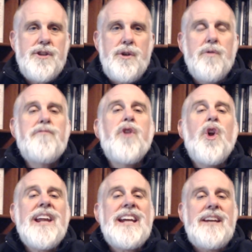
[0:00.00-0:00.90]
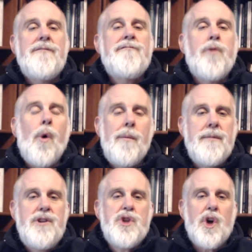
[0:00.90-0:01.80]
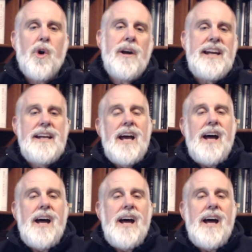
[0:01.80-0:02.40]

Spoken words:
to fully inform the jury